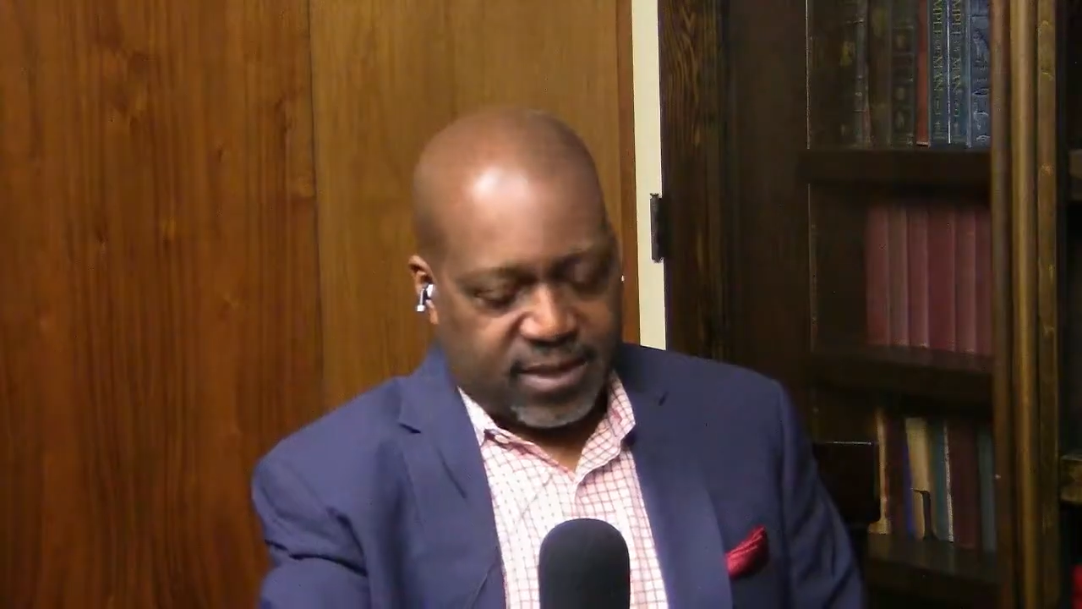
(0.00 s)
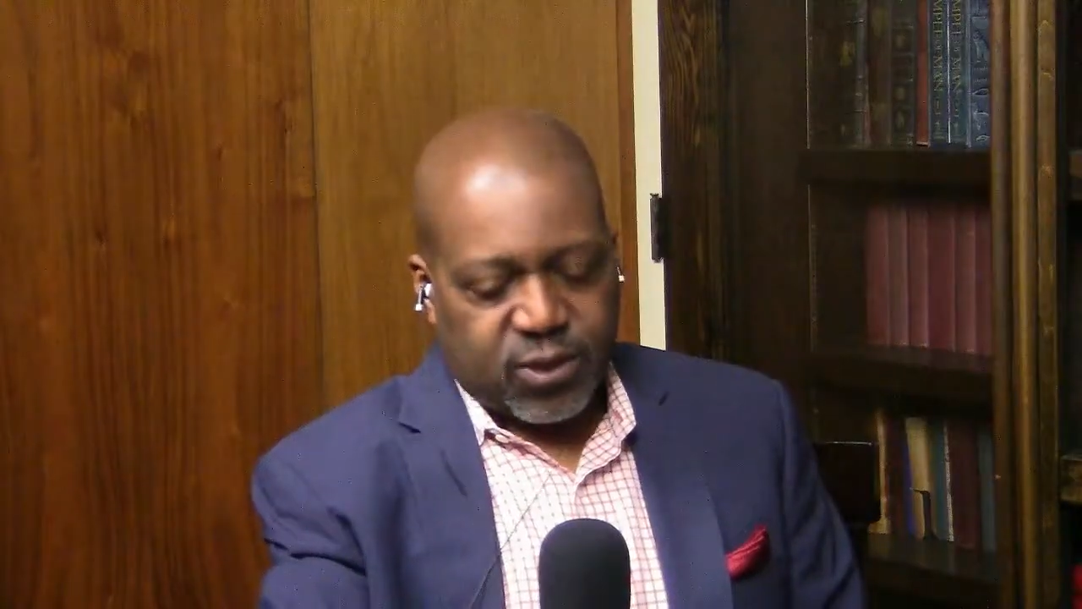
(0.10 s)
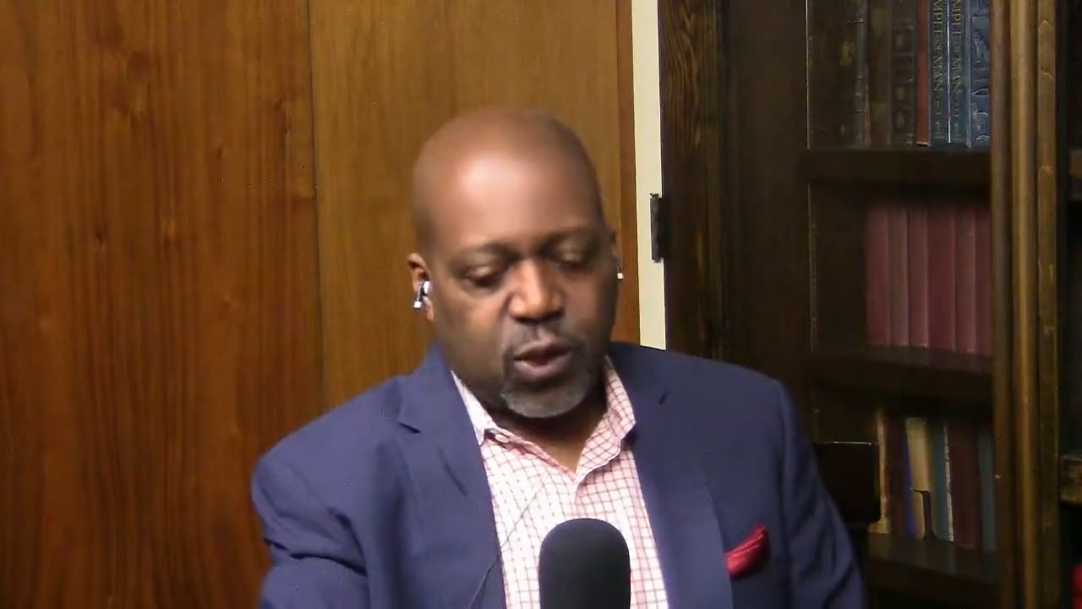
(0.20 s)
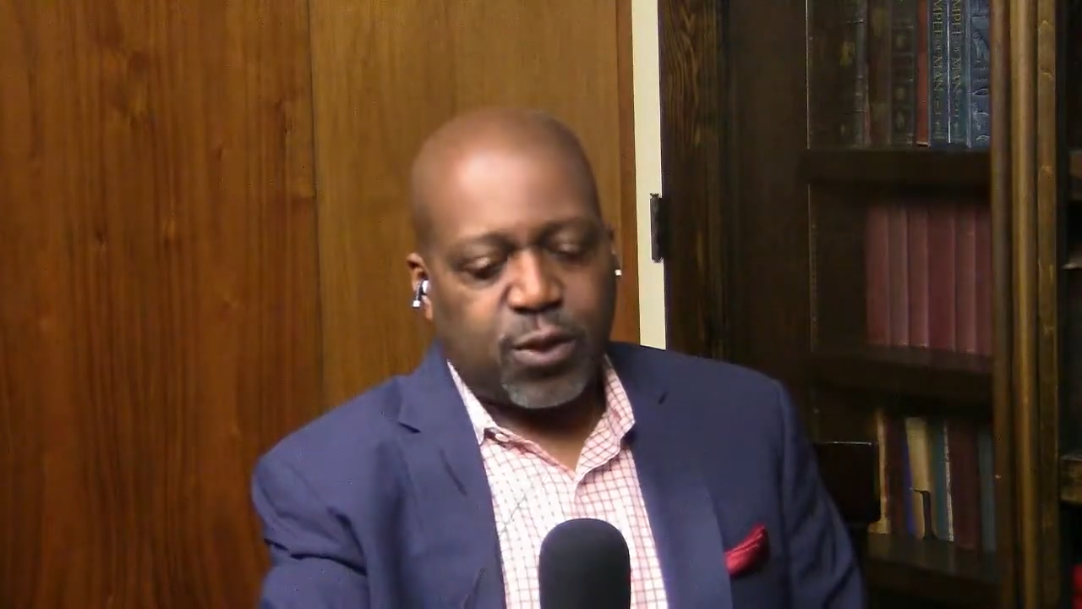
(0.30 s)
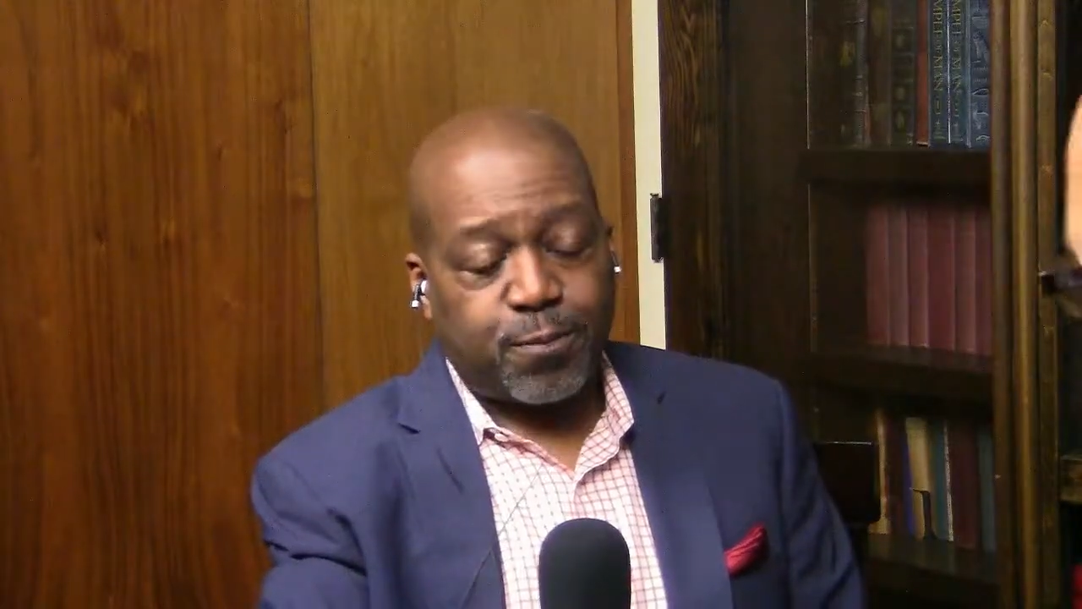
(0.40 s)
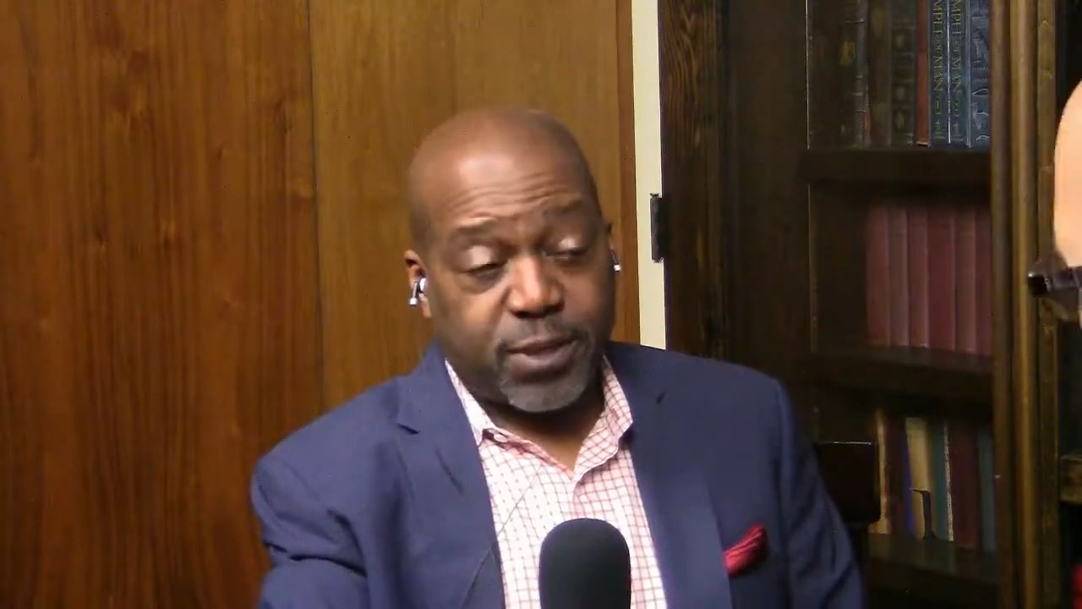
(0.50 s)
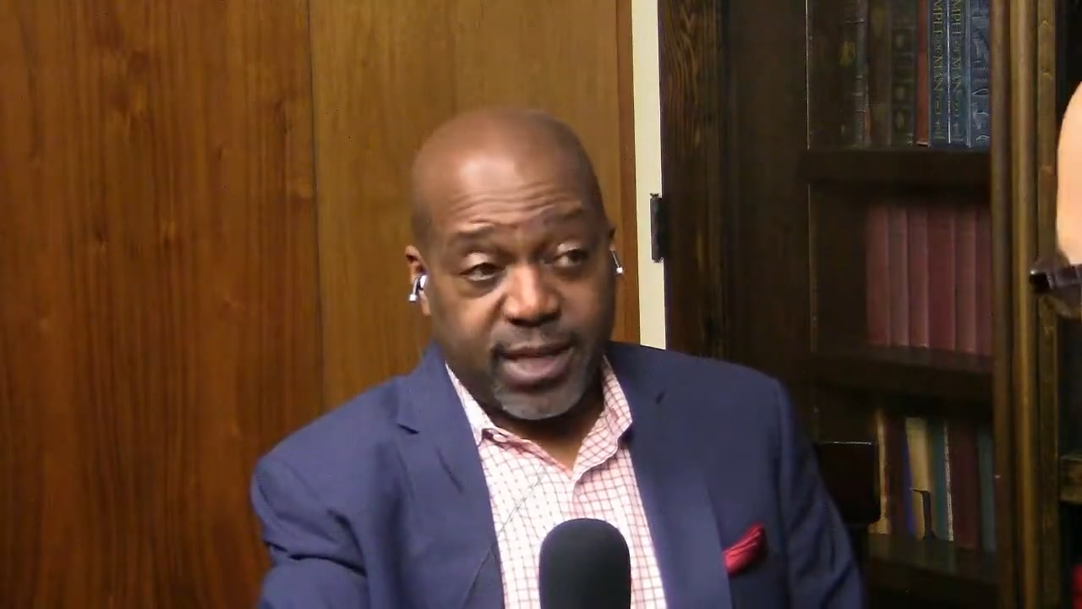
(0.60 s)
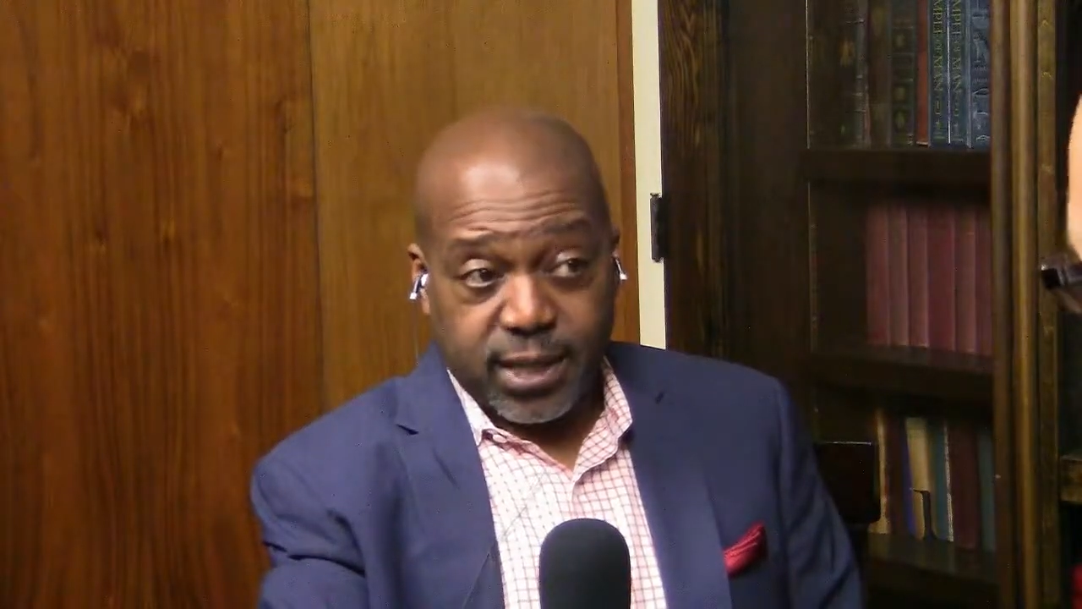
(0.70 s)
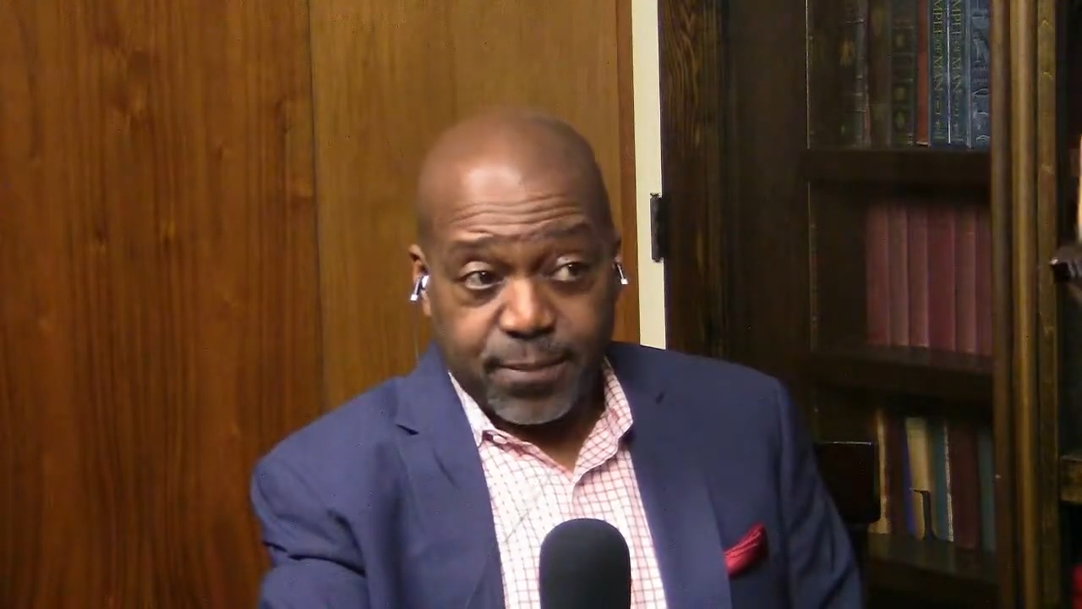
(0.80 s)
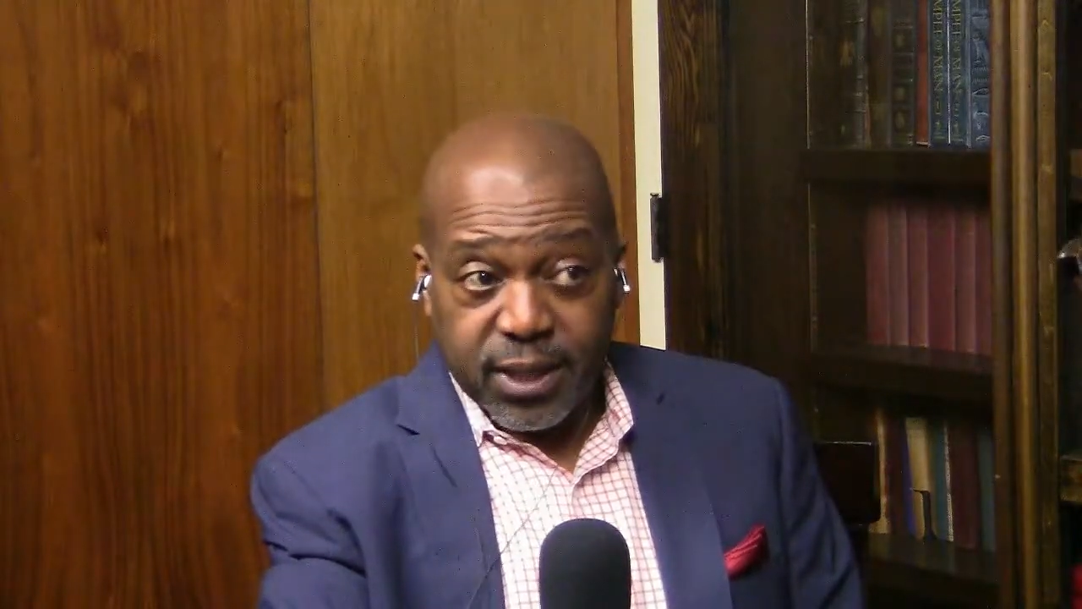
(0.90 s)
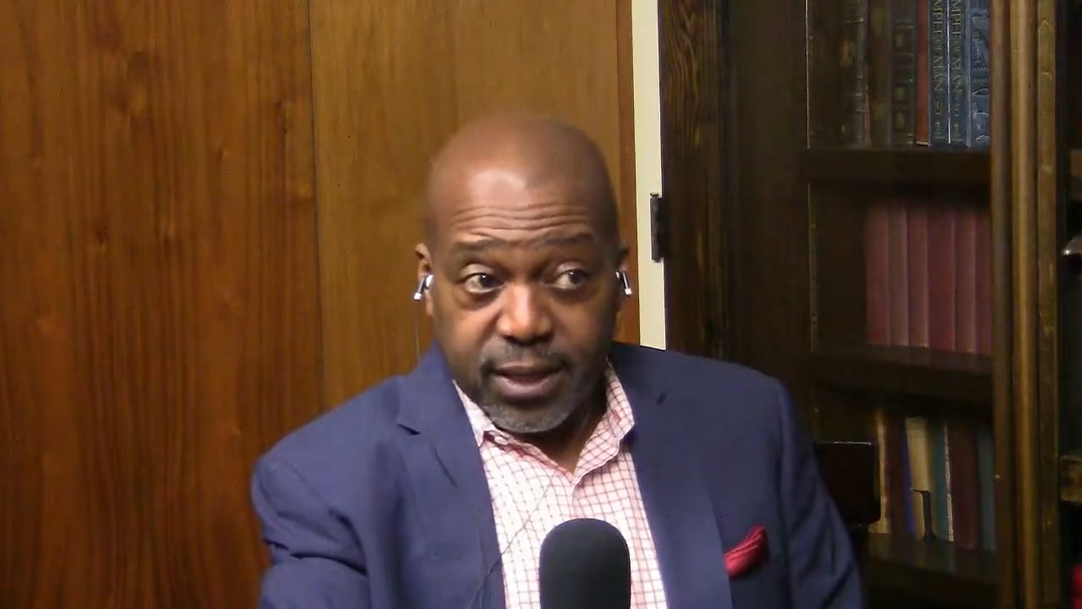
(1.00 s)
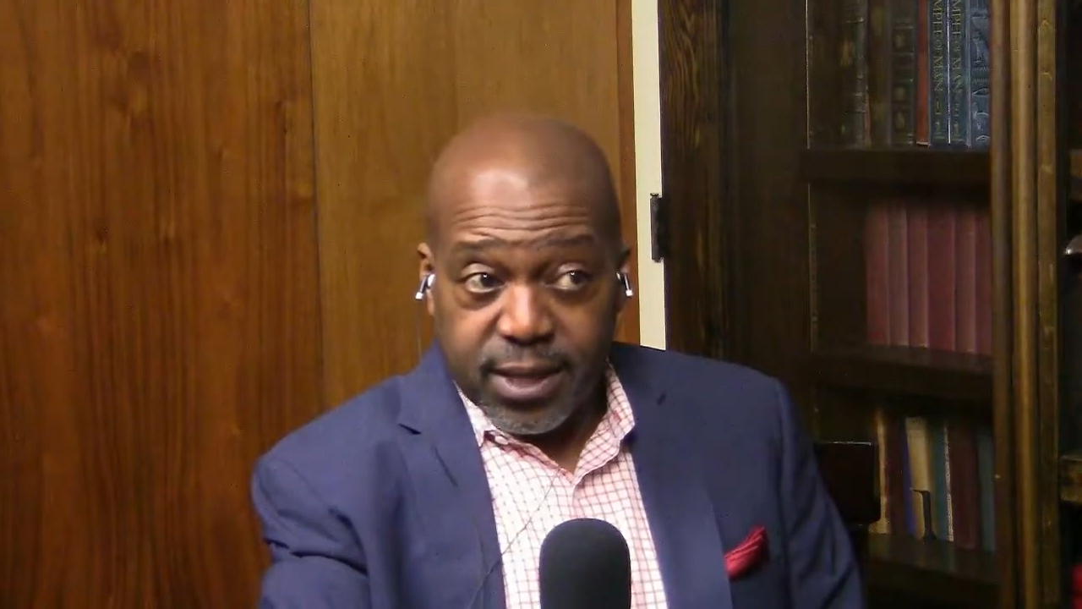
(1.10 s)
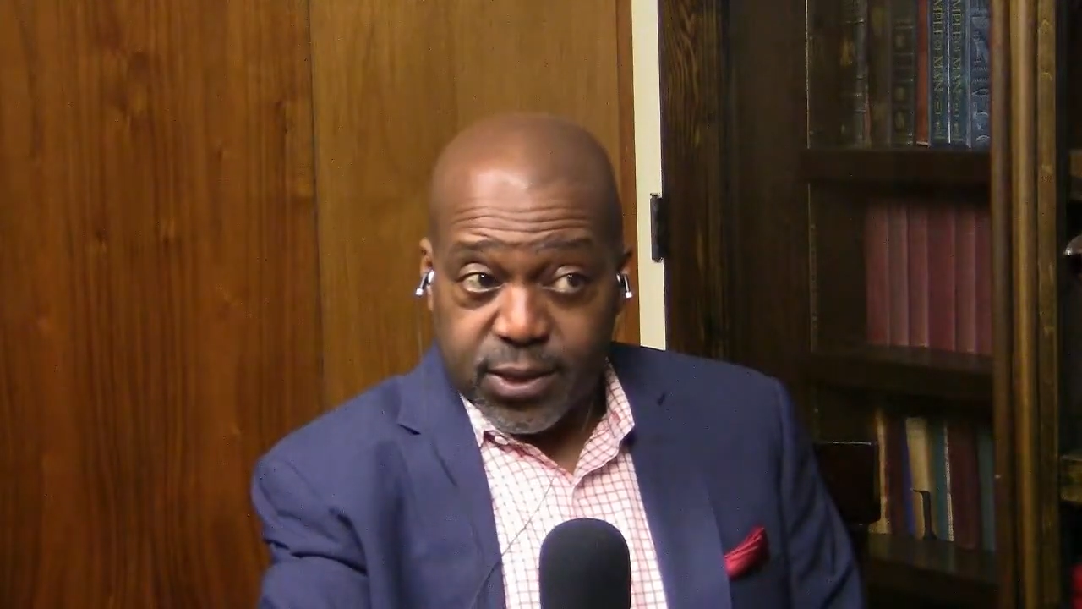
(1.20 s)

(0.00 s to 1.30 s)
So the predictability